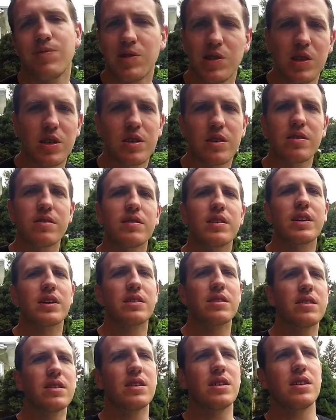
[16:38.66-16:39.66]
0 to
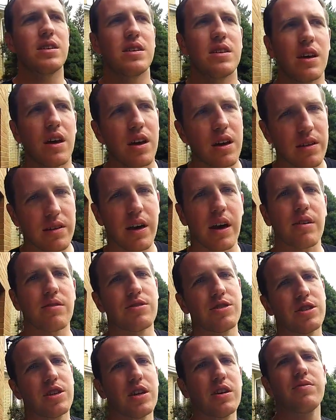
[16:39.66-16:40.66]
60,
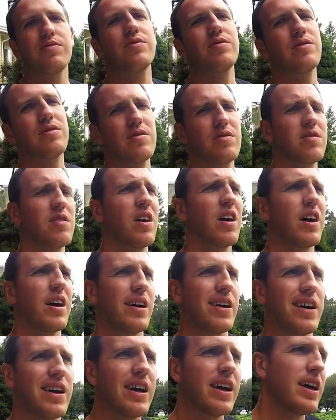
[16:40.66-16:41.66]

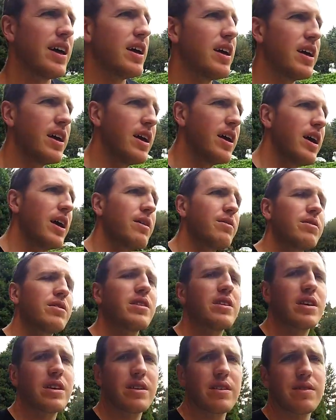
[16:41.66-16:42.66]
downshifts,
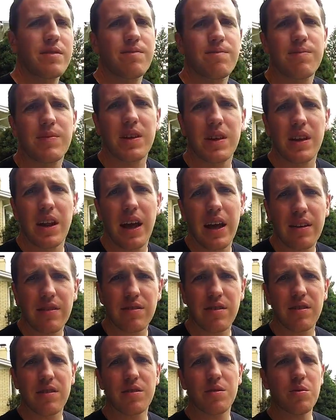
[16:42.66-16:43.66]
everything that
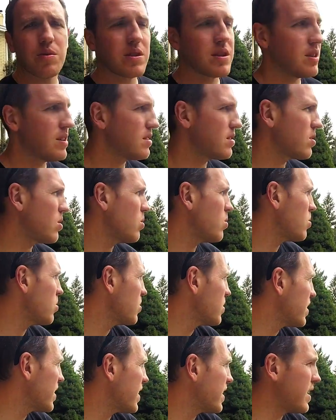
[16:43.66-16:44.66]
has to do with this
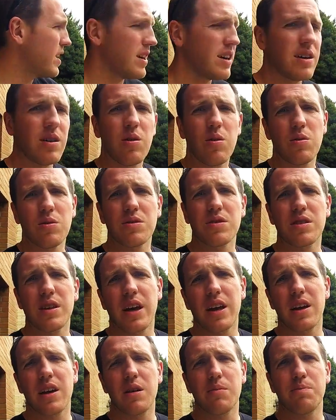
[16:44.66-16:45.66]
whole
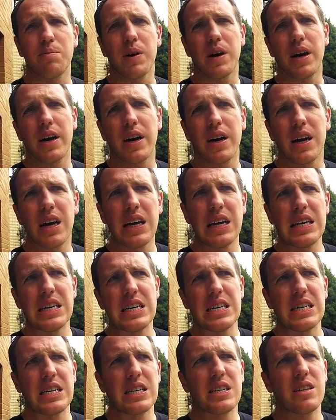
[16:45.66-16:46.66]
setup,
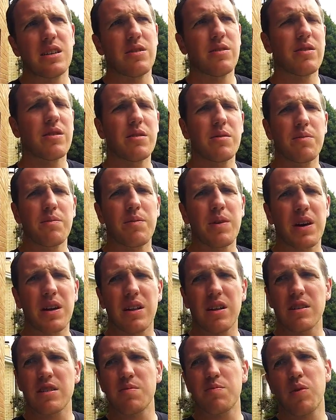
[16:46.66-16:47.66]
the
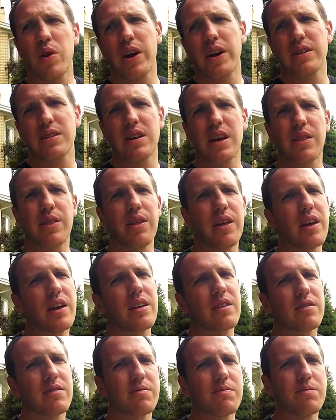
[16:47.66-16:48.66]
clutch brace I
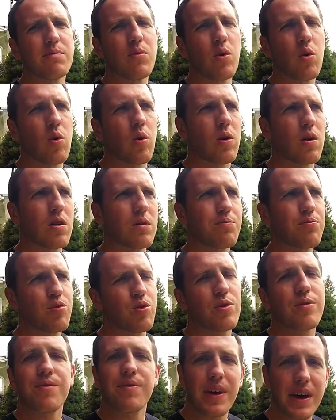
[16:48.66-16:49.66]
think is more
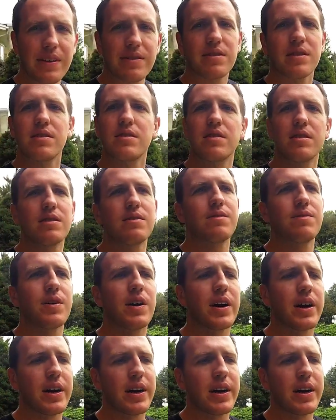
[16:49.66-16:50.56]
preventative.